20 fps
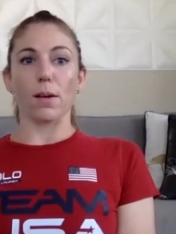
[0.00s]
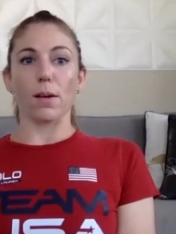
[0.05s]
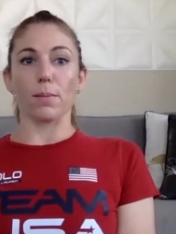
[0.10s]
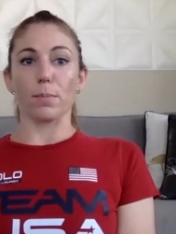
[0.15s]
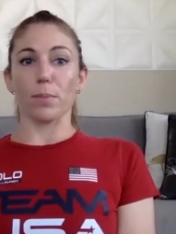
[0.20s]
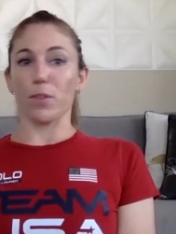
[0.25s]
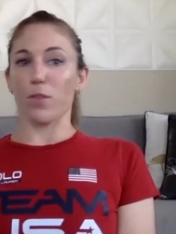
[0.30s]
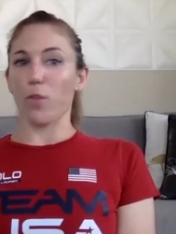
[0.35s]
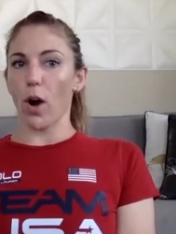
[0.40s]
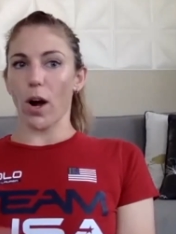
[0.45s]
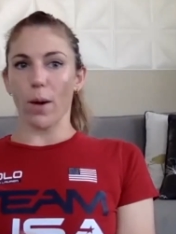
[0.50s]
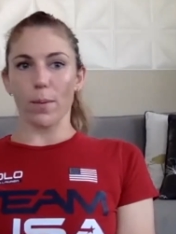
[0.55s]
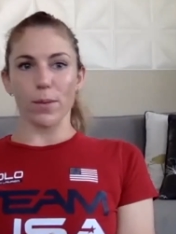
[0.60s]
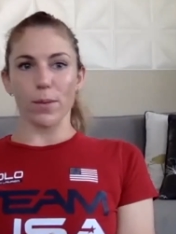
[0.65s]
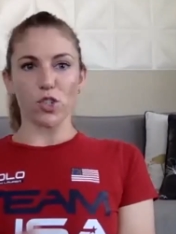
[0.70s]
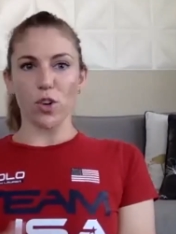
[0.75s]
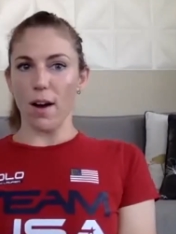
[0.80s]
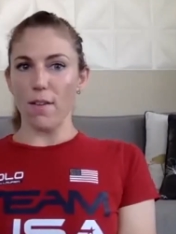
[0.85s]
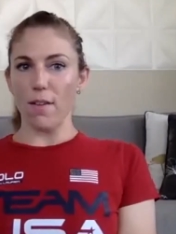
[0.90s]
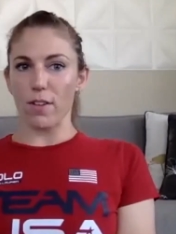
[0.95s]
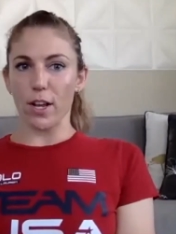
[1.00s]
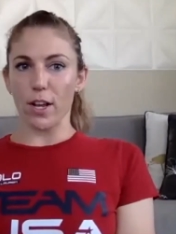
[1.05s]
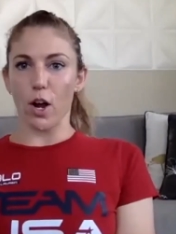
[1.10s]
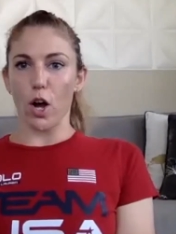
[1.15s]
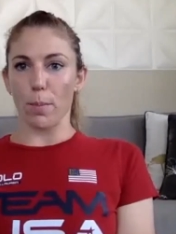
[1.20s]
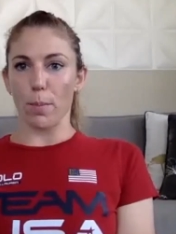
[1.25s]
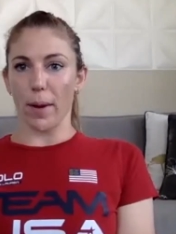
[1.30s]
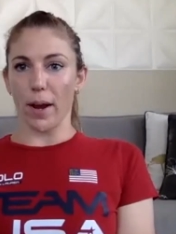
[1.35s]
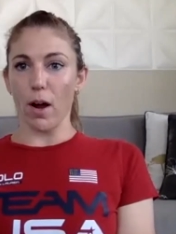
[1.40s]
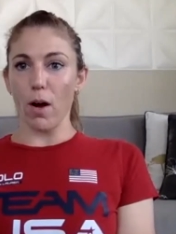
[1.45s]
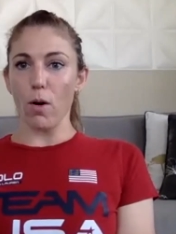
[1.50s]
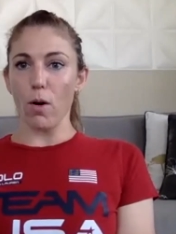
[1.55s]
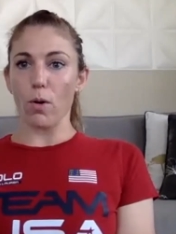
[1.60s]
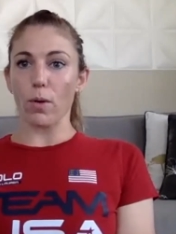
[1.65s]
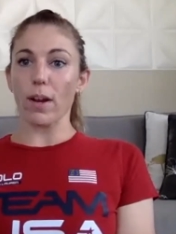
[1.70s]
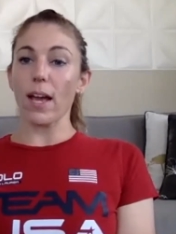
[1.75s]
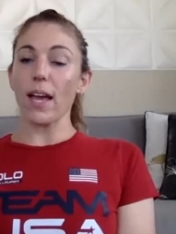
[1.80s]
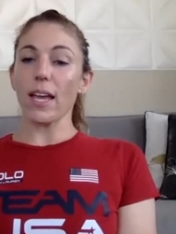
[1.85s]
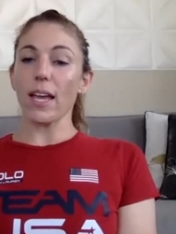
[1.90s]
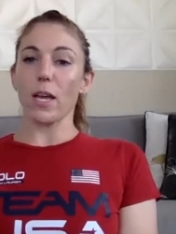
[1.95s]
before I was traveling on my own,
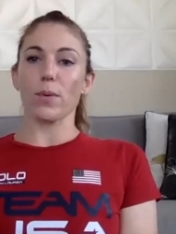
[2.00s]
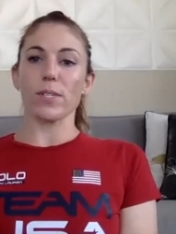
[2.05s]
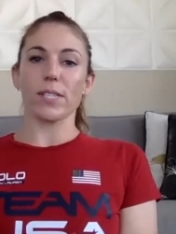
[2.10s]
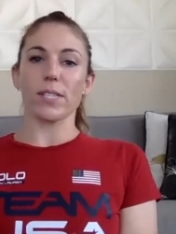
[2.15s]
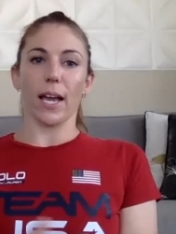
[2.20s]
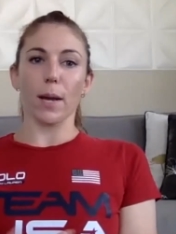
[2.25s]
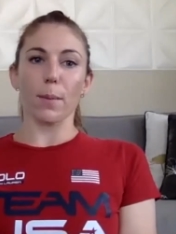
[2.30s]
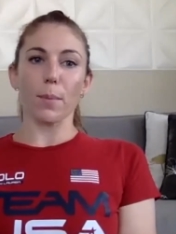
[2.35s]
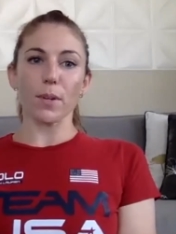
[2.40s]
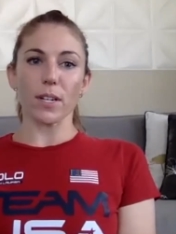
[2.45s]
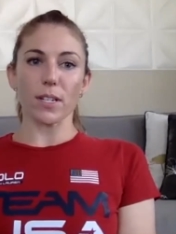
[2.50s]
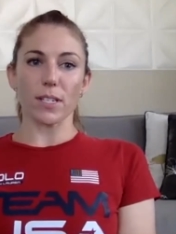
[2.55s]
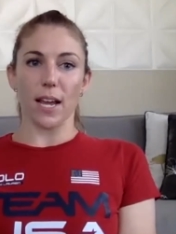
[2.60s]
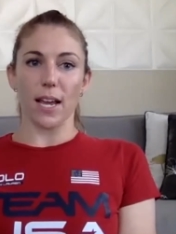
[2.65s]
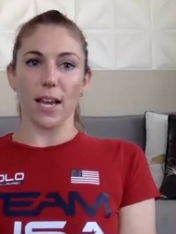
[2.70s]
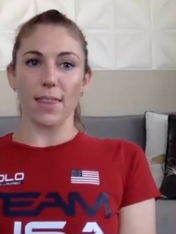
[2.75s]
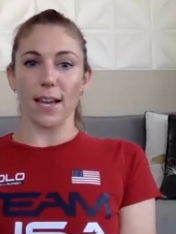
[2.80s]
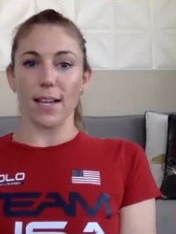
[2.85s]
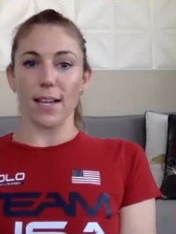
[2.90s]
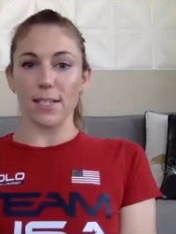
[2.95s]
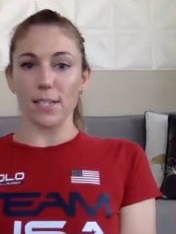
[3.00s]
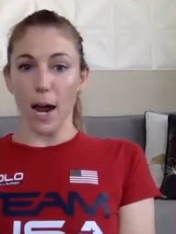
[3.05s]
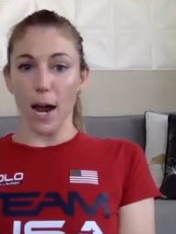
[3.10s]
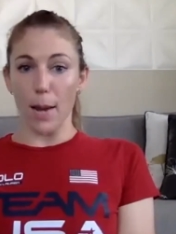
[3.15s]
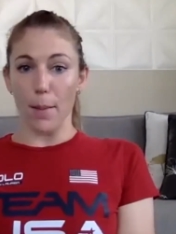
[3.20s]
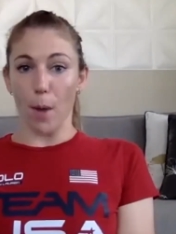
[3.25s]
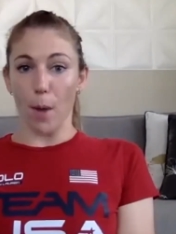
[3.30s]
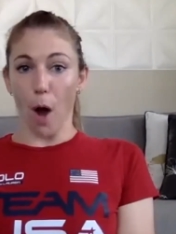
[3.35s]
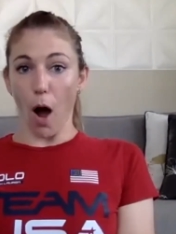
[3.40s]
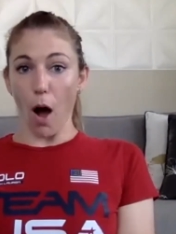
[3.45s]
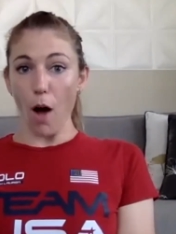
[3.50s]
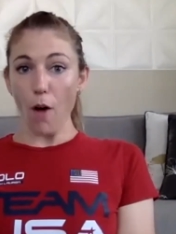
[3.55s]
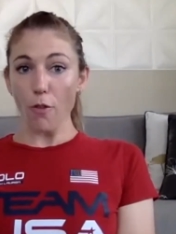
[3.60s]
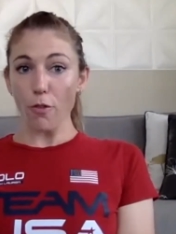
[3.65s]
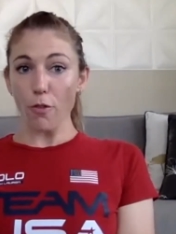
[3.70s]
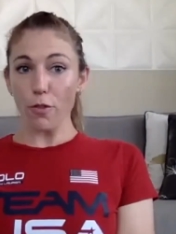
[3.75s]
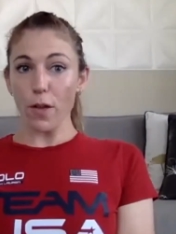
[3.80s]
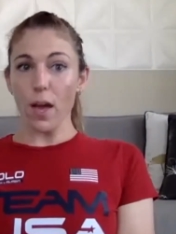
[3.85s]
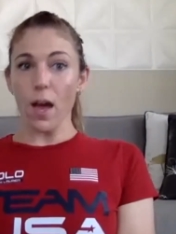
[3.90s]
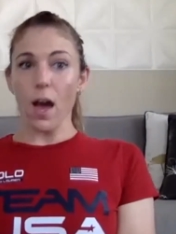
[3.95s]
I was able to take that time off.